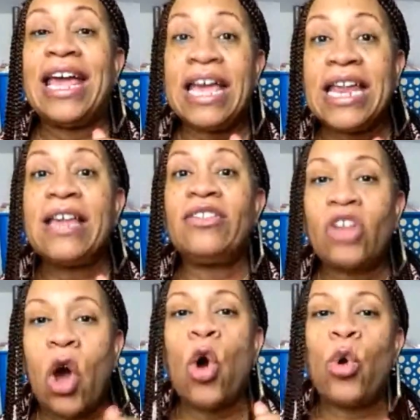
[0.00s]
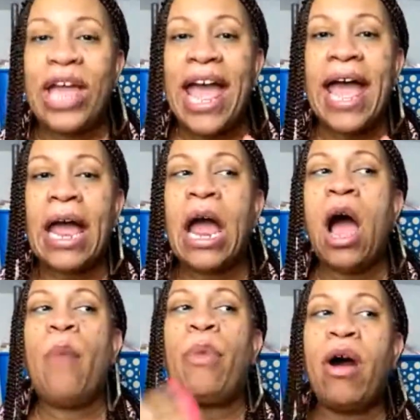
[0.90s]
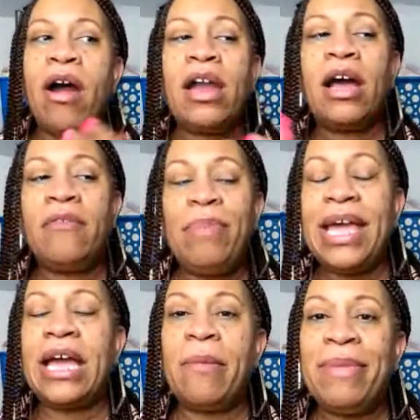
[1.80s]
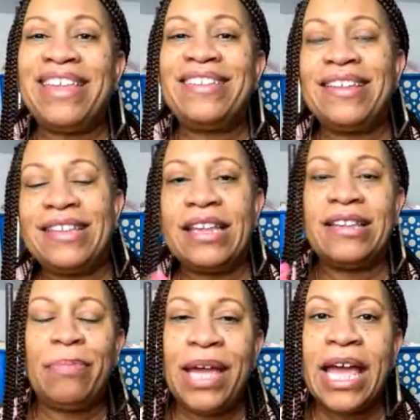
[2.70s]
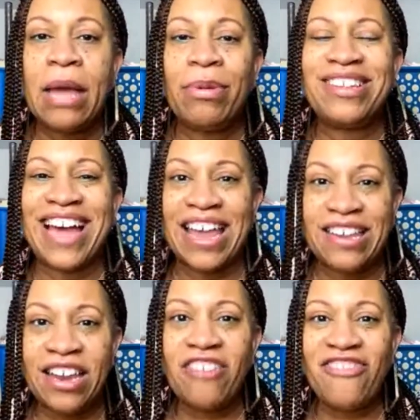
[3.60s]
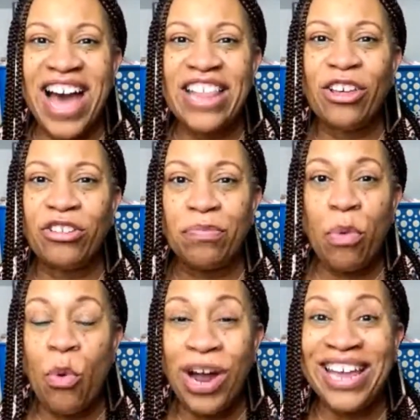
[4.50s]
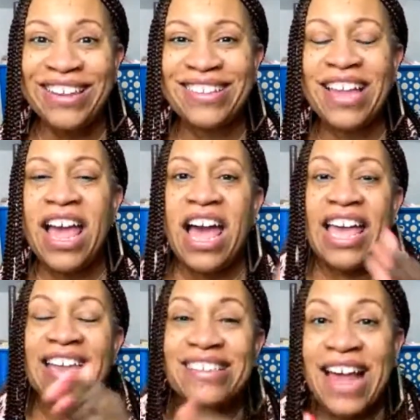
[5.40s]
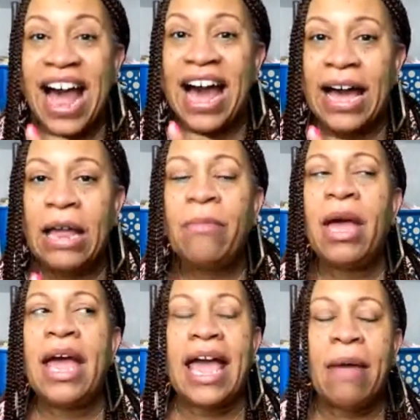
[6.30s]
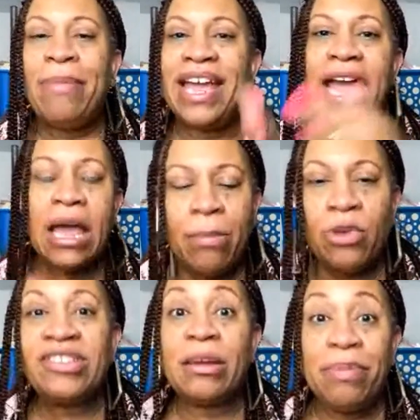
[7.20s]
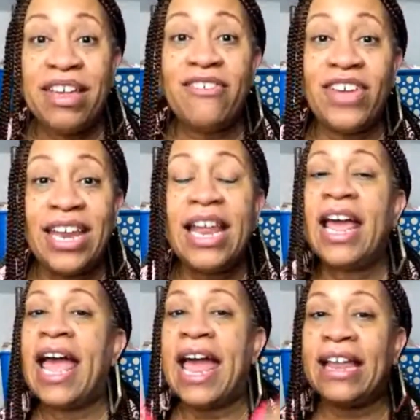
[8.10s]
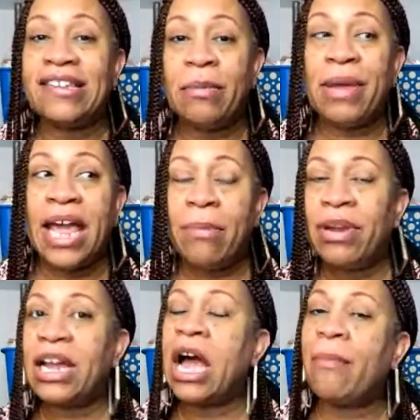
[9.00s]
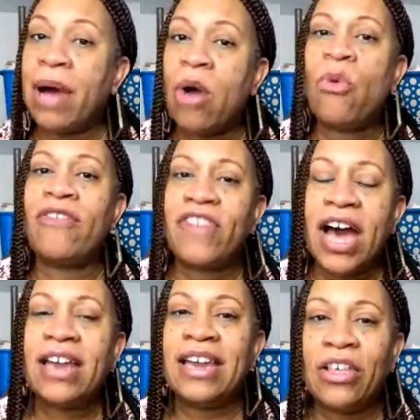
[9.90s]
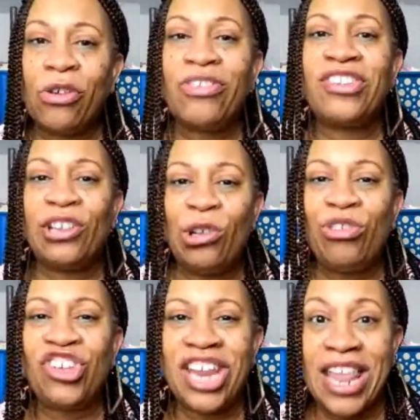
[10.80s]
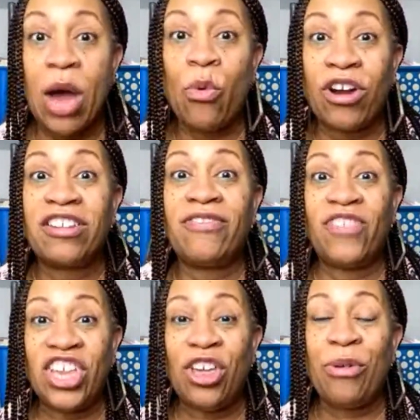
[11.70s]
it is okay. Part of being in business is being able to identify those points in time and being able to pivot and to be able to come up with another solution that works for you